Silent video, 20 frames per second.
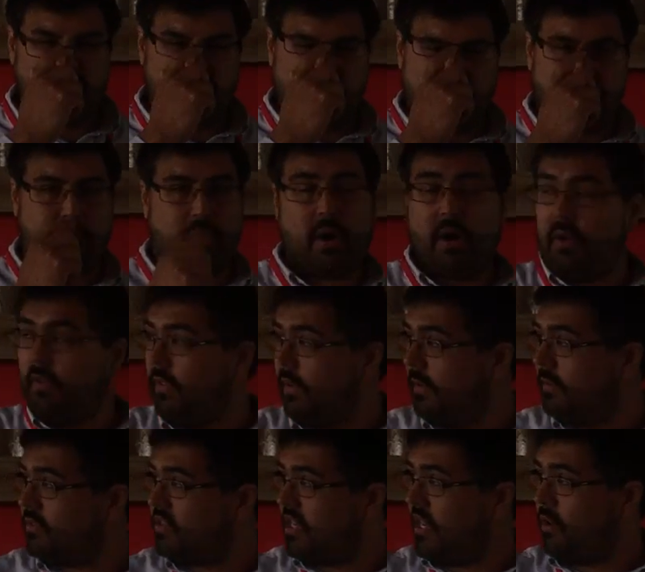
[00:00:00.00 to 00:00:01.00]
which is part of
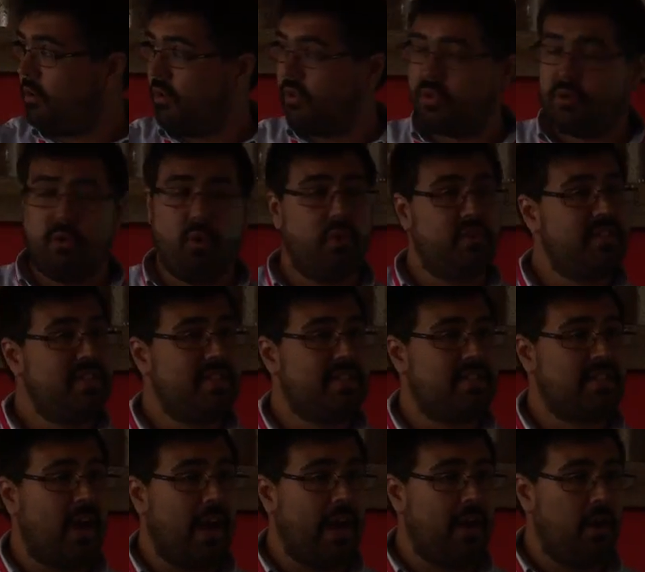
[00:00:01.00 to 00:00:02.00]
the secret sauce
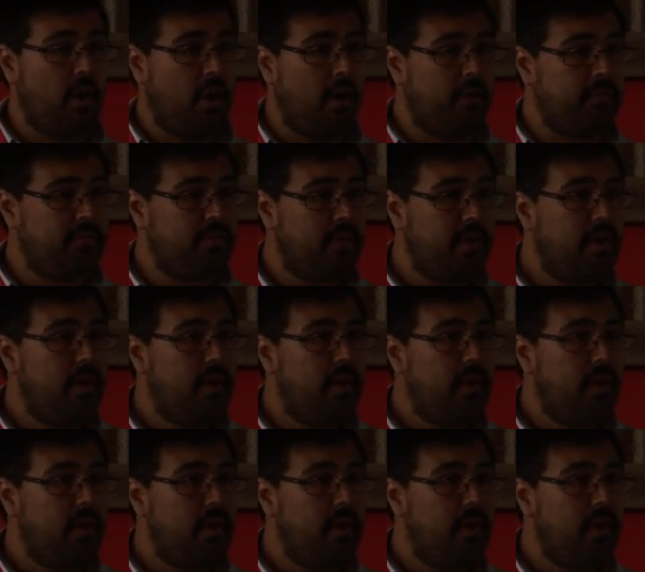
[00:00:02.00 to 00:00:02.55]
inside of